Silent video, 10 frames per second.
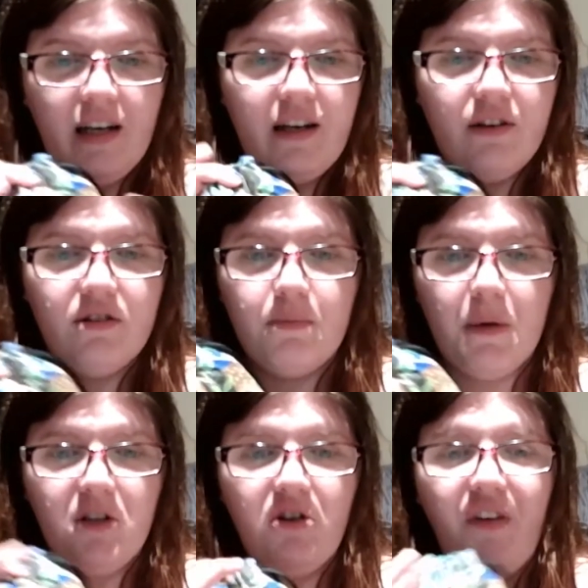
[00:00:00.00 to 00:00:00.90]
here's a
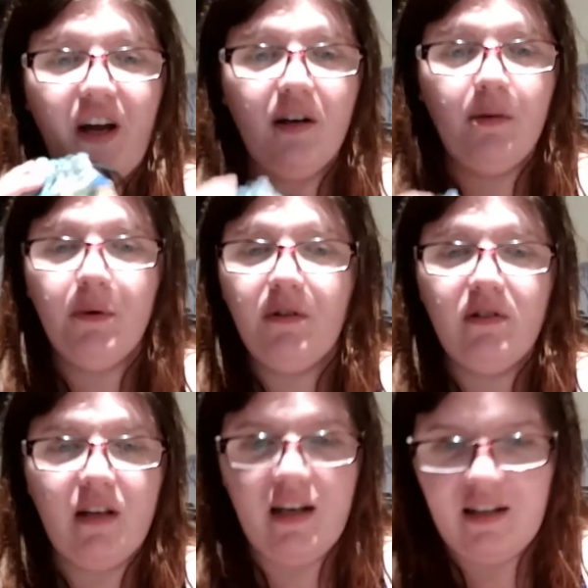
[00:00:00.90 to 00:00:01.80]
bunch of animals, and